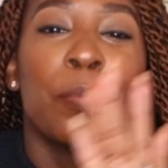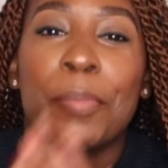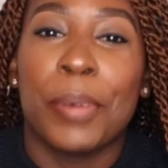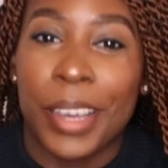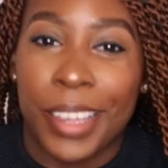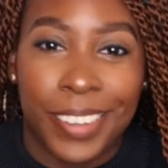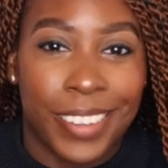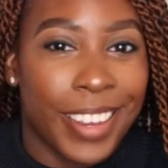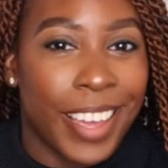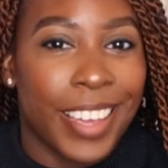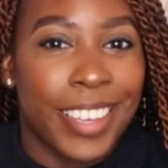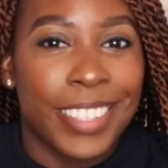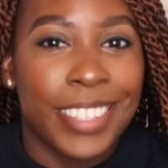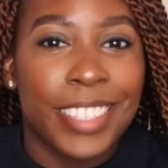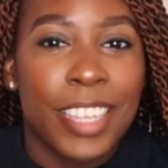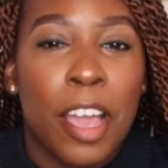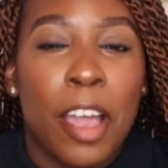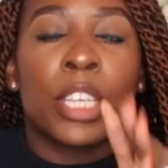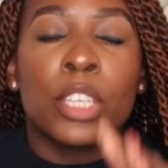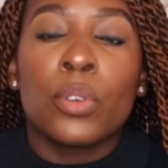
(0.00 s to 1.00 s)
but
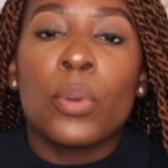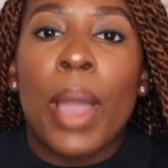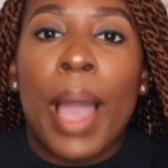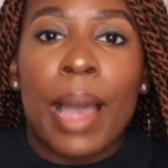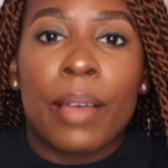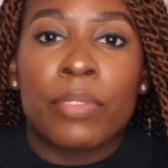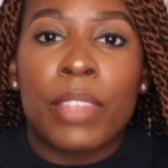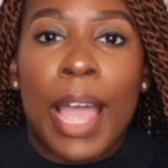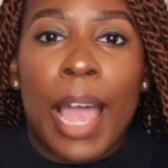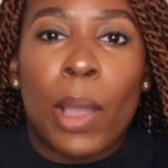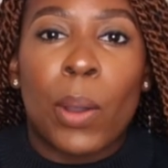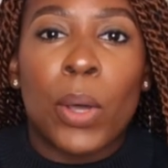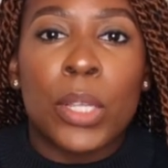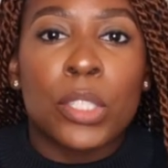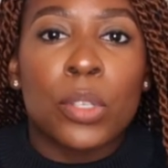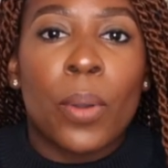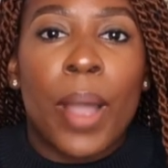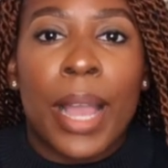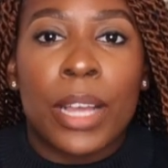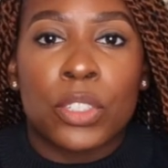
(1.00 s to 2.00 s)
less. Then you would have to
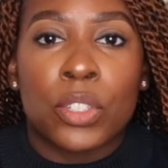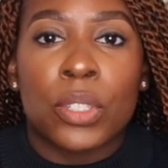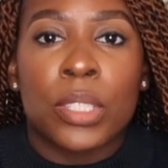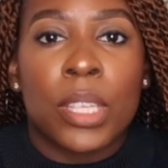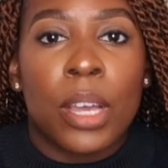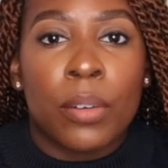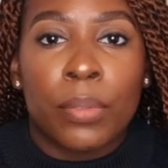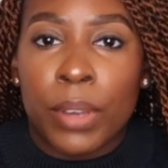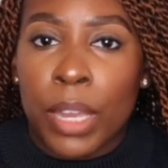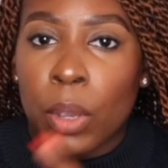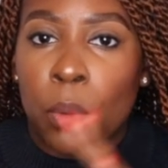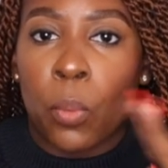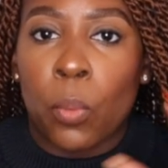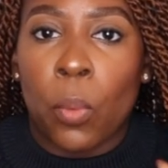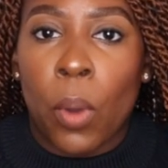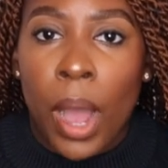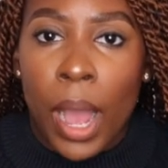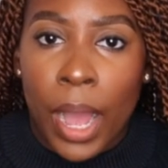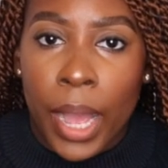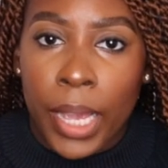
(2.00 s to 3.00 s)
also ask yourself like
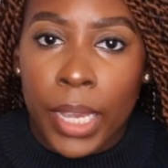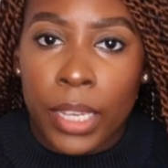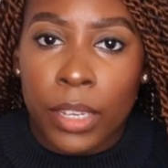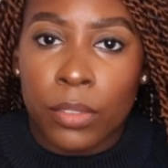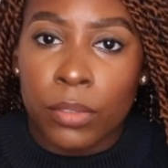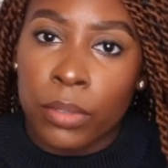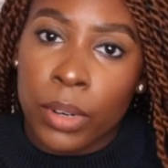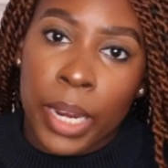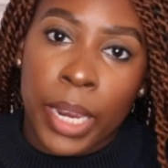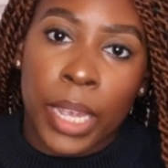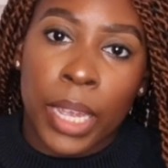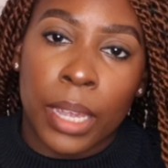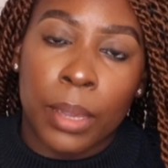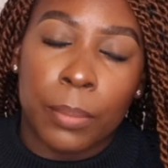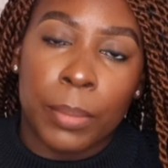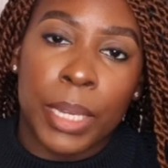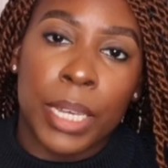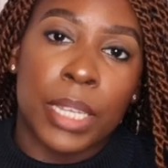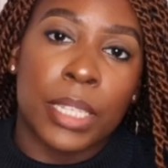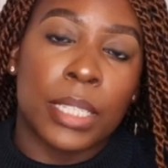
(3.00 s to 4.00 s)
why,
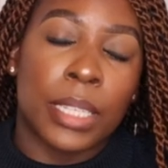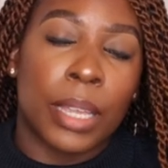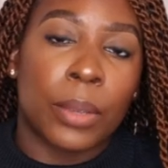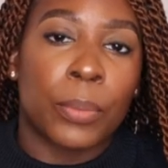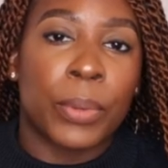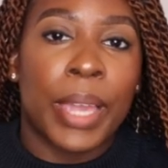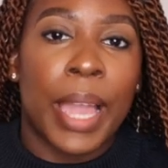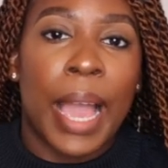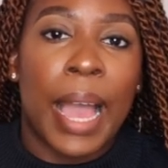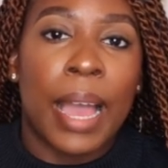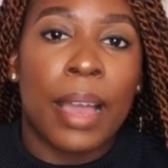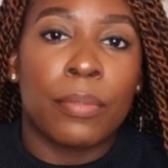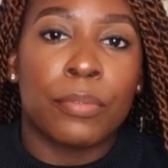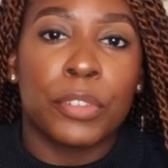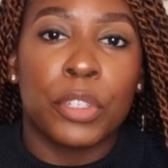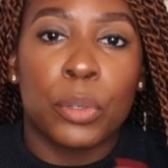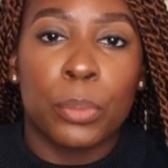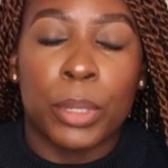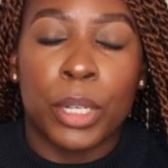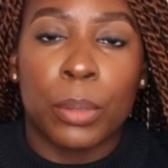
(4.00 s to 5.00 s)
right? Because like we
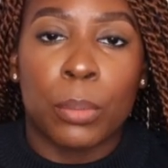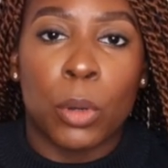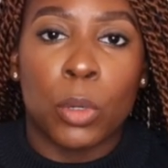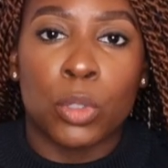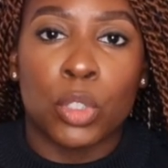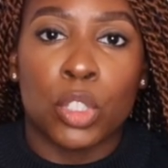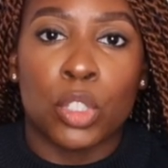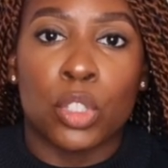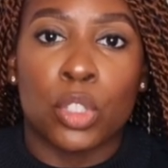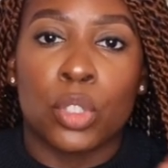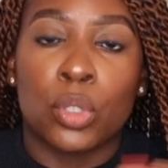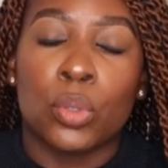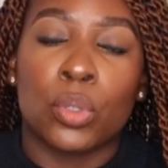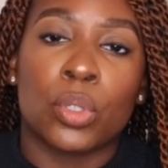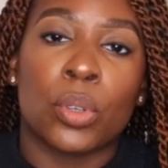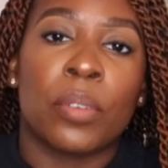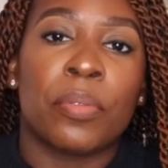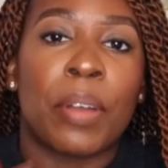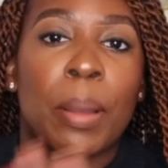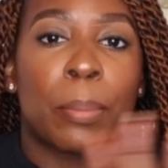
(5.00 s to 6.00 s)
have human emotions too.
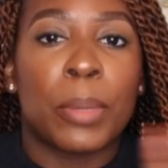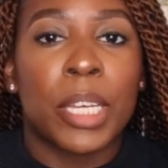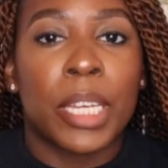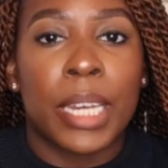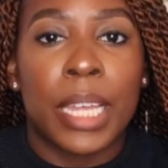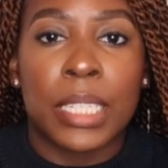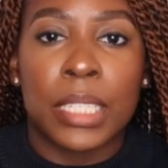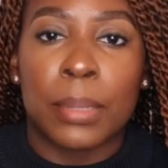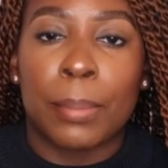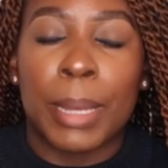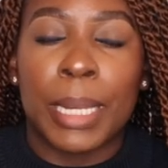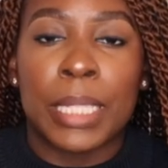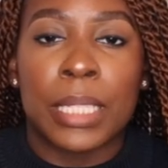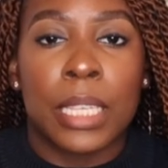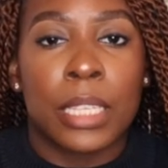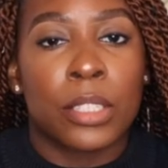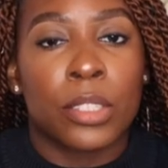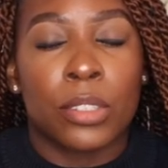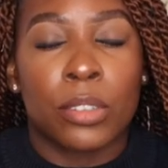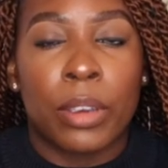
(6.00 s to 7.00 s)
So if I'm looking at
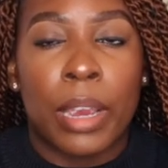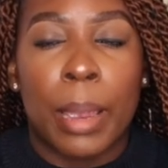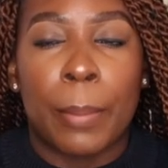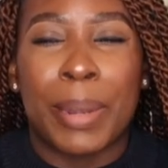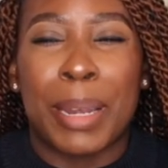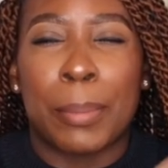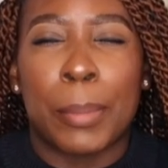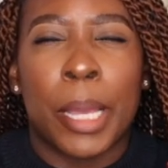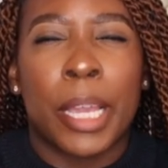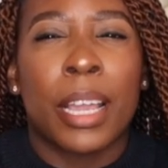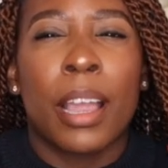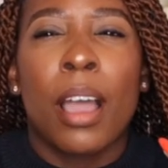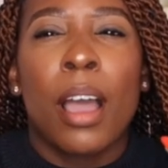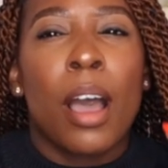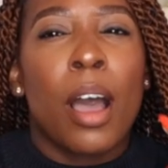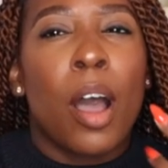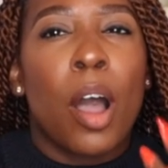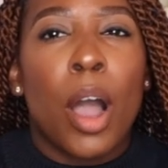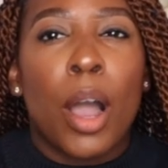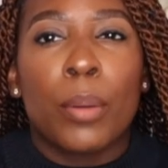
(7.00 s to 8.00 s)
somebody's Instagram and I'm like,
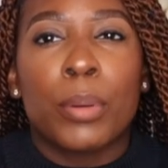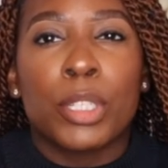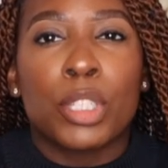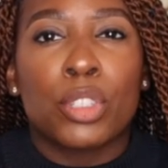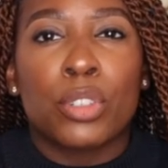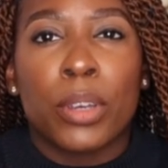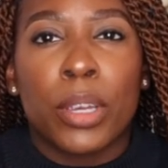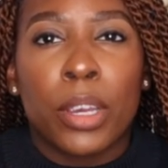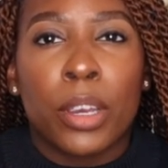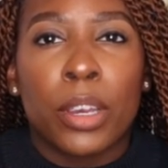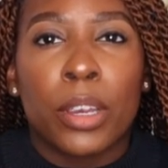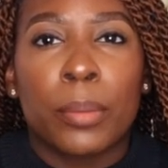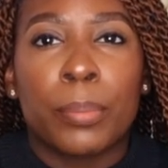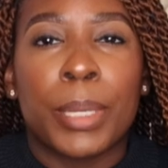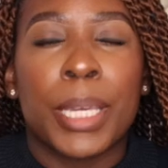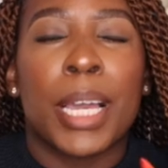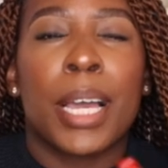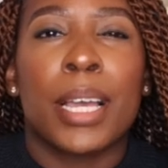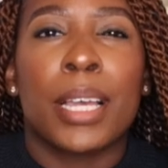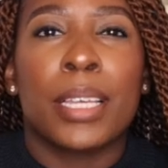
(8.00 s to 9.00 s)
oh, I was
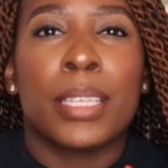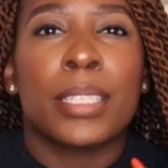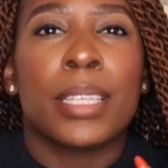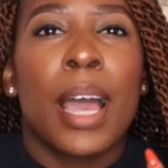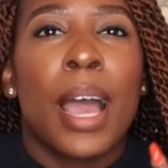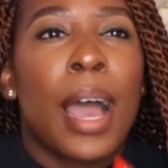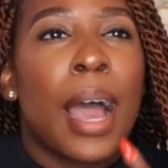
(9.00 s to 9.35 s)
triggered because